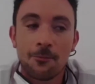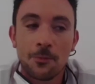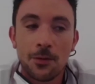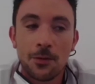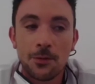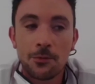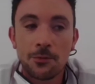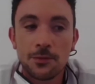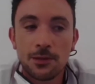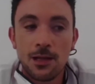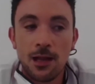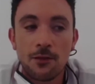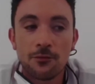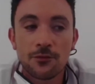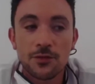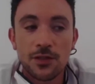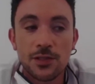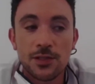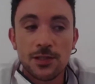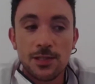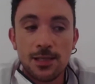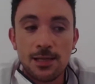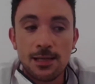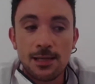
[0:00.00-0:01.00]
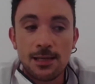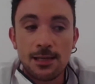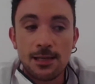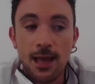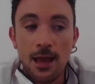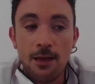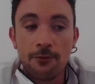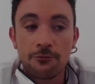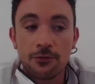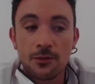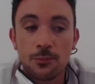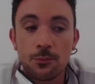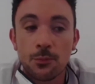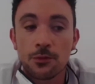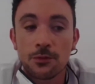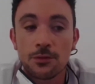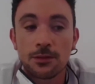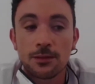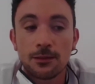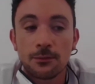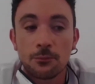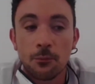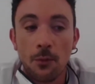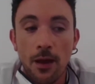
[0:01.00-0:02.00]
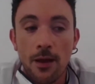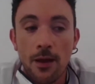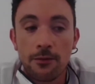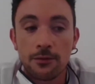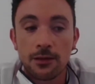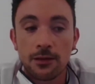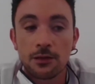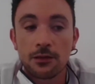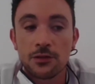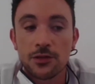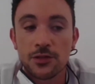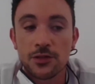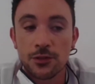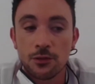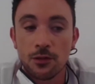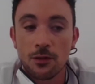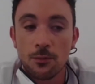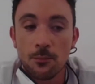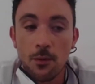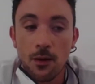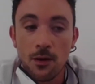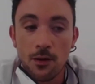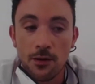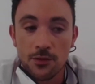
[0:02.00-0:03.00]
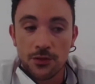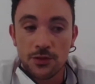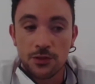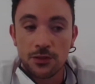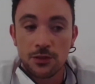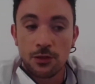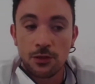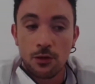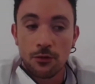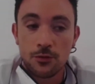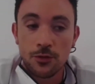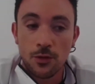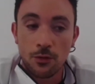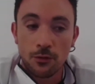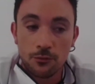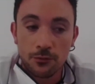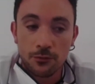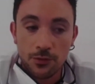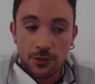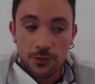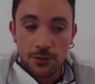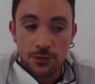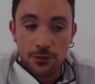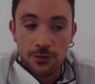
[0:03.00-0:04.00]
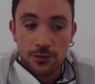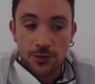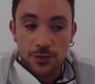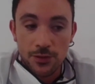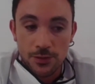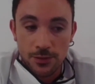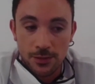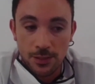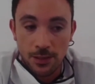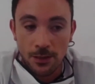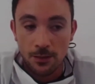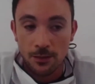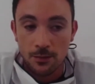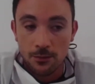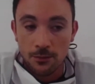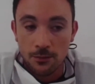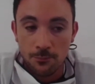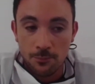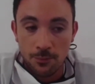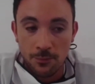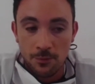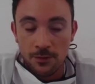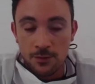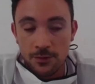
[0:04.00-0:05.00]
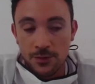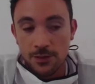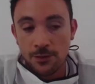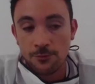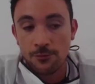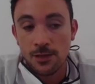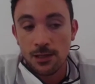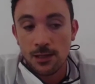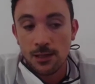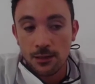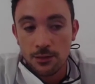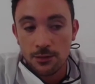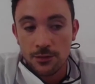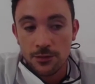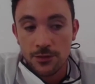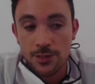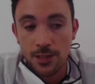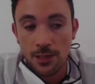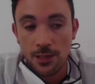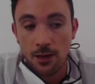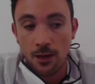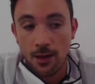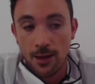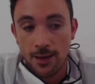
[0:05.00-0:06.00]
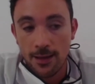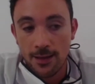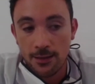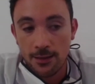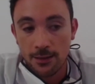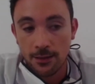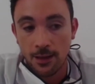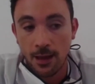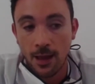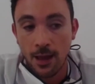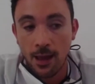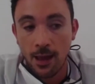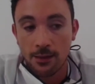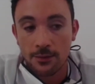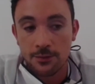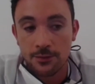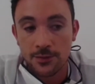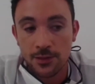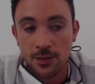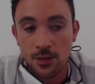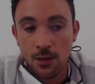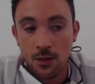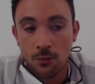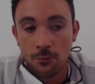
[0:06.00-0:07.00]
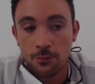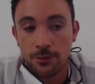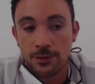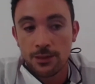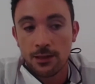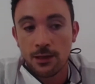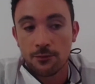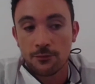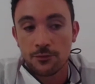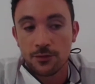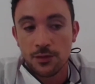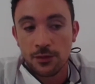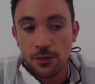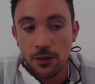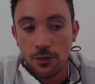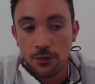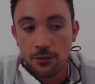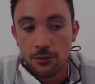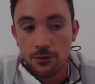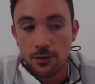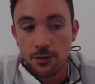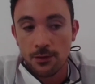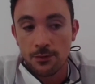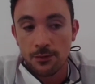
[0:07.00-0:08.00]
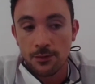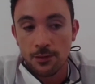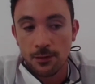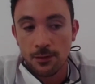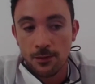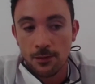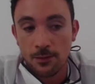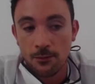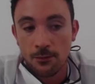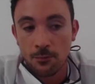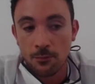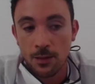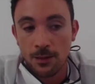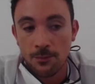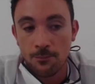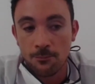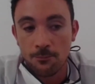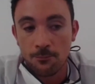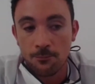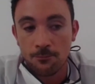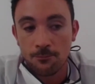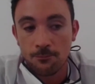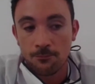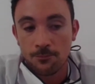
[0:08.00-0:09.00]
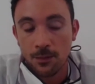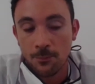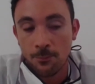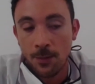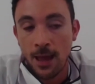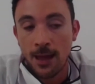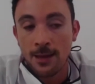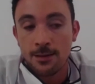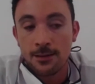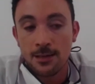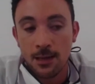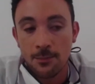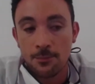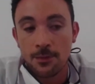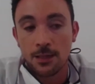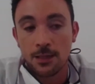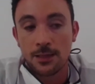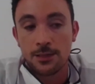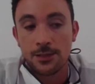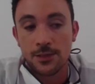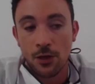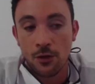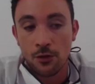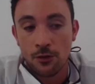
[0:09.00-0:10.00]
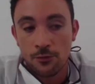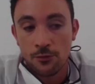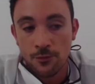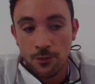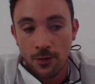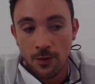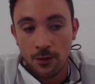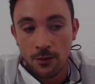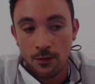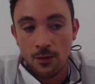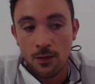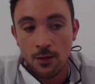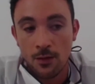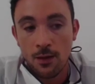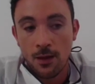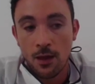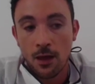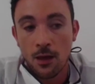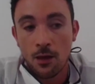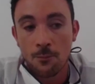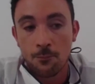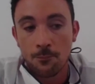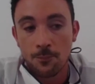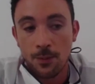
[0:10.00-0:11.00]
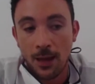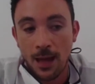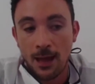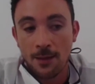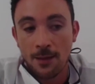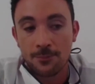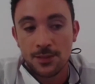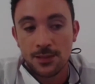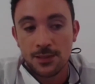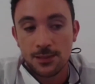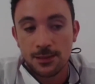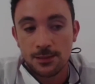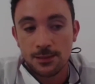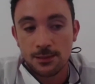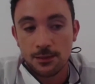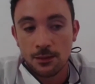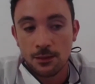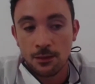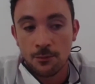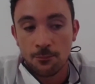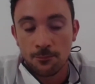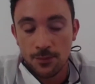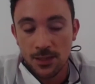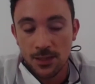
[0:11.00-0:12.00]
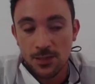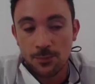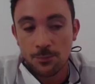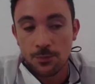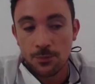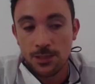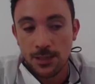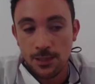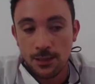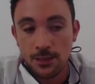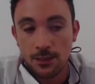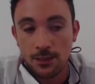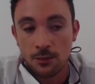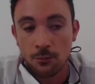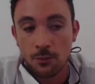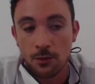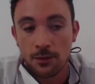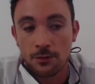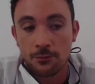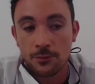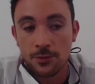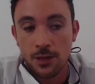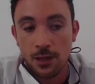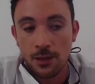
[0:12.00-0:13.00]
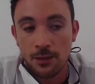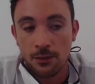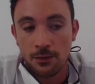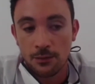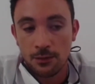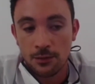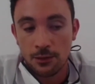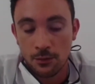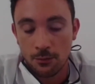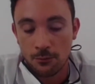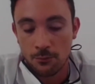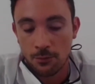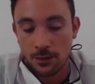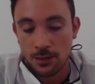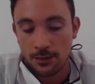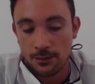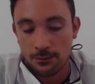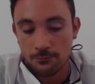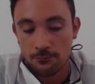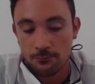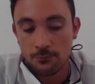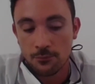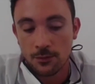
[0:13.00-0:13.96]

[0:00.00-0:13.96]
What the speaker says: we would love to see everybody wearing the SonoMask, doctors and civilians alike. And we'd love to know that when the pandemic is over, perhaps this particular one, when